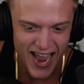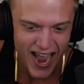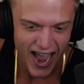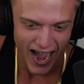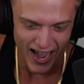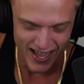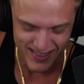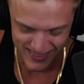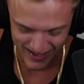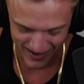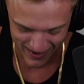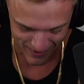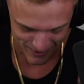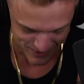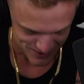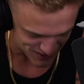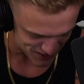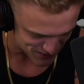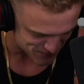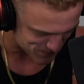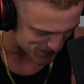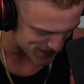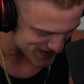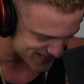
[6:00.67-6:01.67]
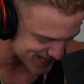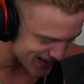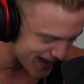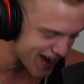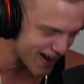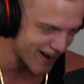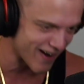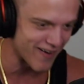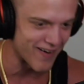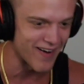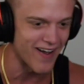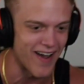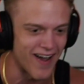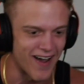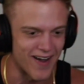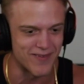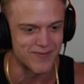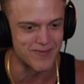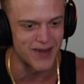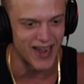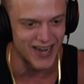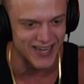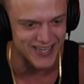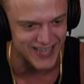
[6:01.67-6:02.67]
I thought it would just be there. Oh
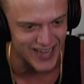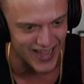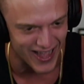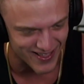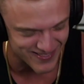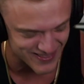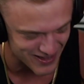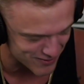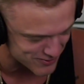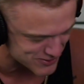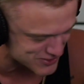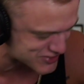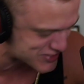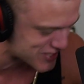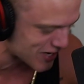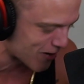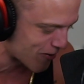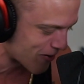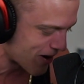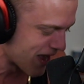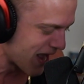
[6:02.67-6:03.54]
my god, that was so